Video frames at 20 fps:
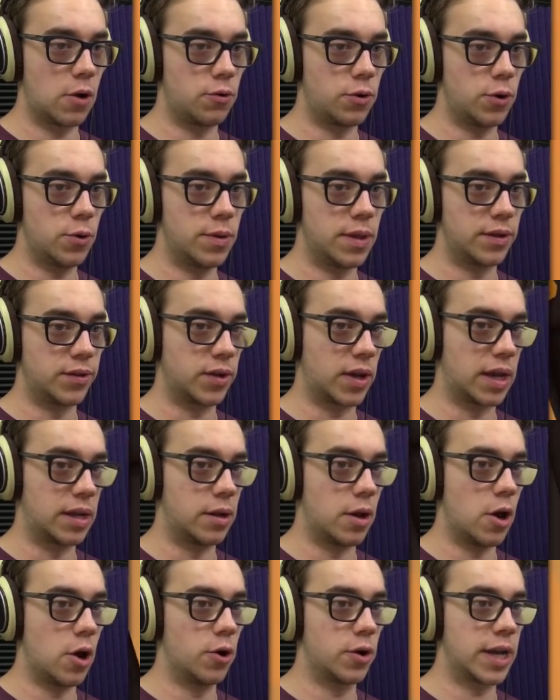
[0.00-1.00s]
are doing this
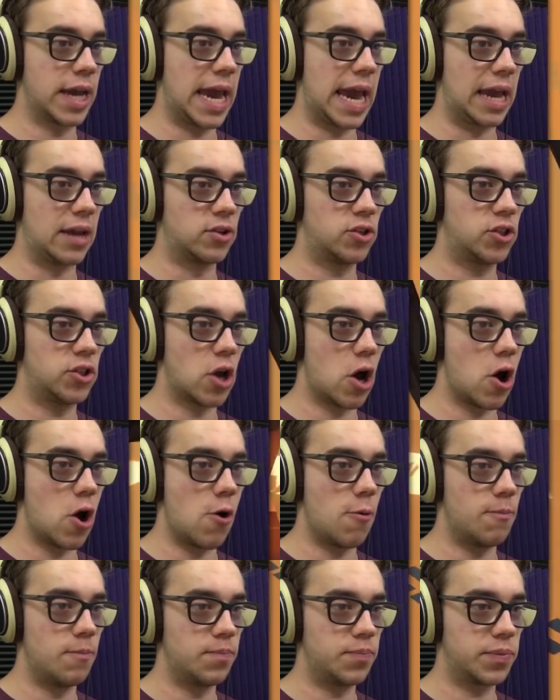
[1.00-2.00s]
again. Okay,
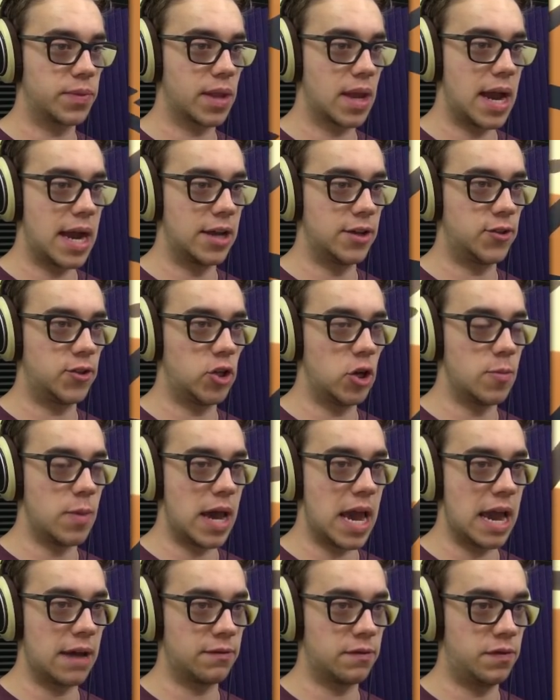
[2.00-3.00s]
so... I assume
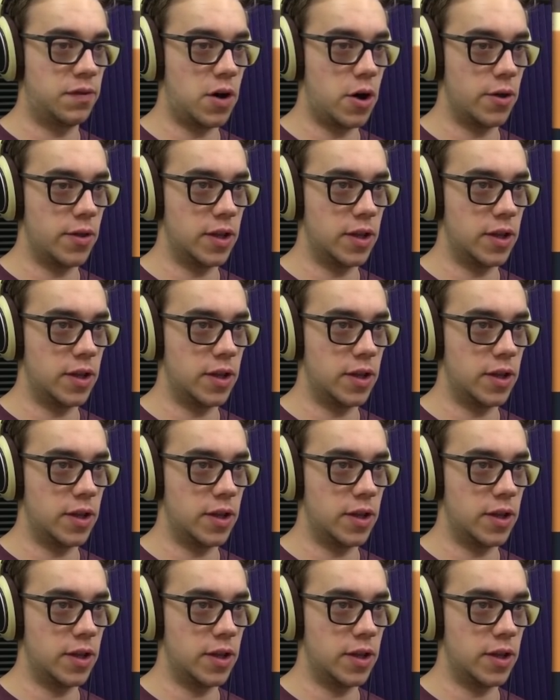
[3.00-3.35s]
I have to follow